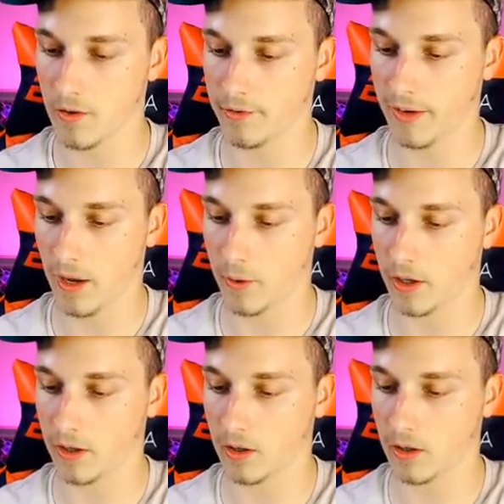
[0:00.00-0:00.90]
Flower.
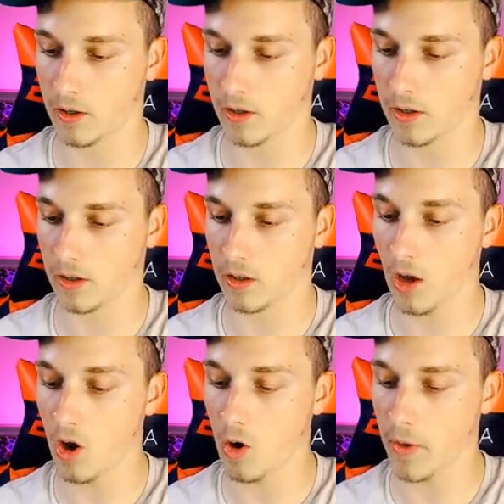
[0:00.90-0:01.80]

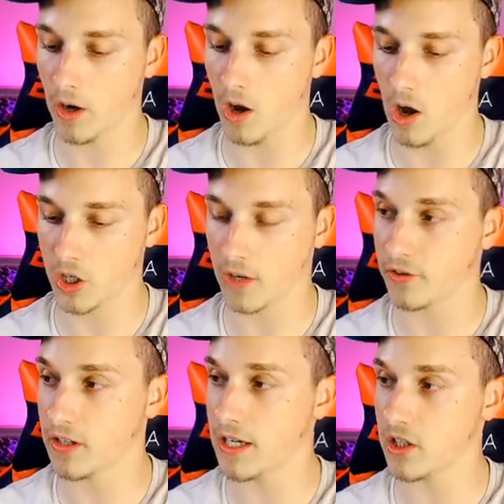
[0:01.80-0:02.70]
Oh my gosh,
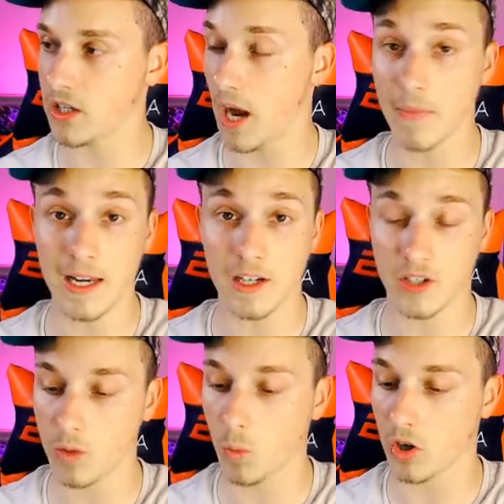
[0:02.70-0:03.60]
I'm
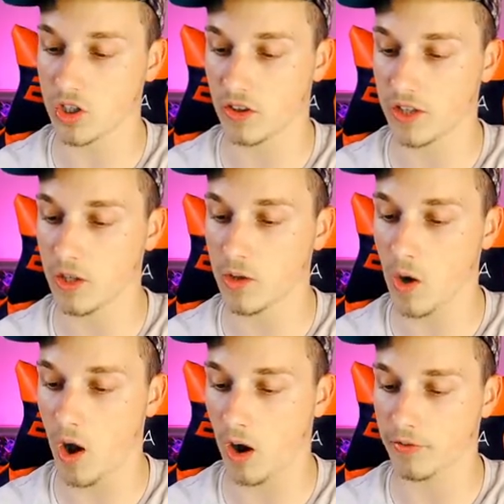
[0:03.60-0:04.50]
literally watching the Yu-Gi-Oh!
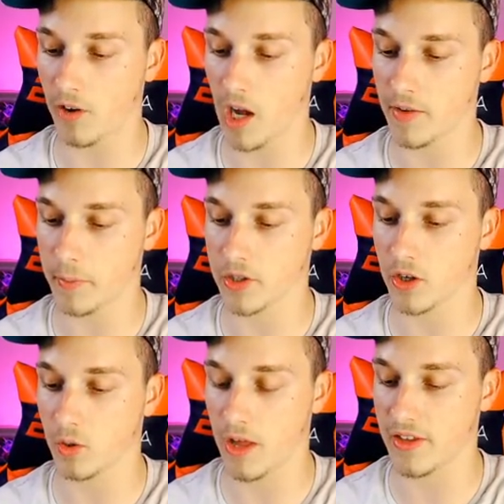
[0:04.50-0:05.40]
Arc 5
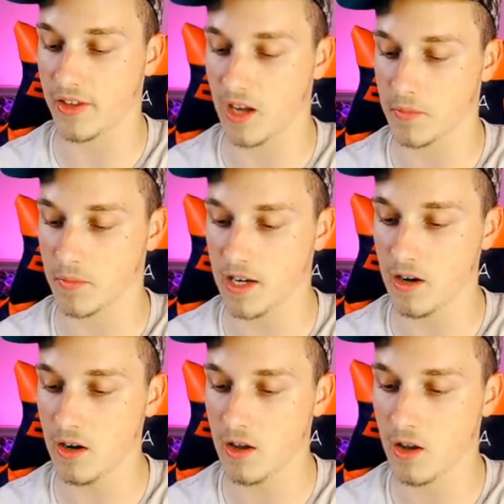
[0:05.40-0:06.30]
episode where this comes in,
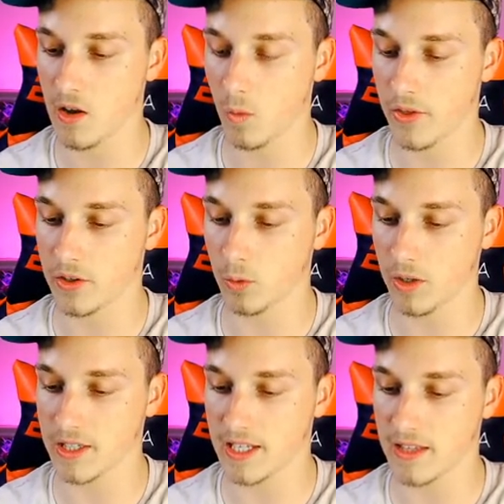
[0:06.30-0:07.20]
where the
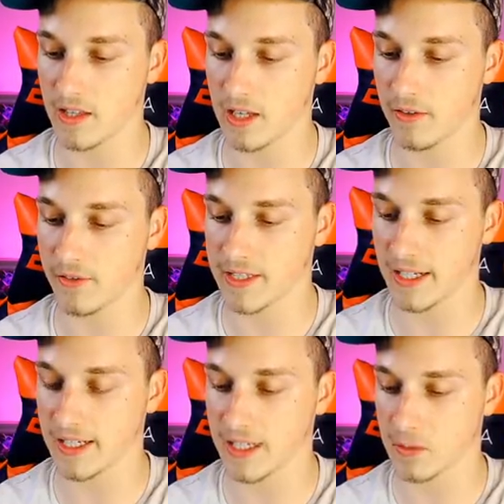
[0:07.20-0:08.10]
duelist in the
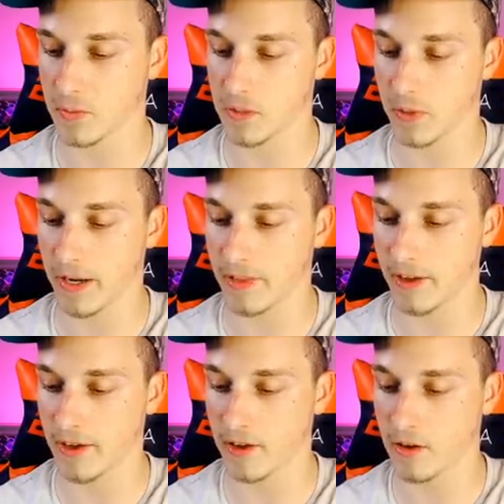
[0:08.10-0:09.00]
facility is playing
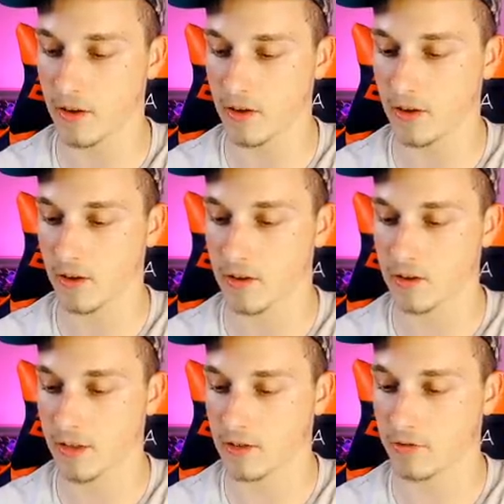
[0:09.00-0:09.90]
that.
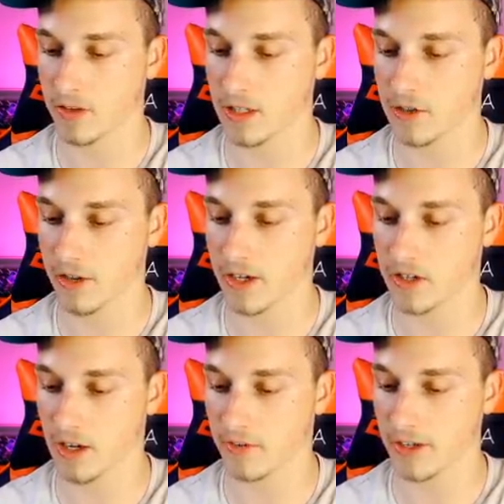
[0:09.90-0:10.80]
So that's really strange
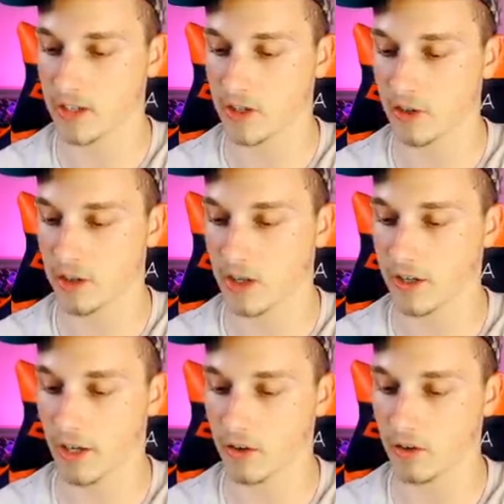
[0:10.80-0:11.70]
that I've actually got the card now.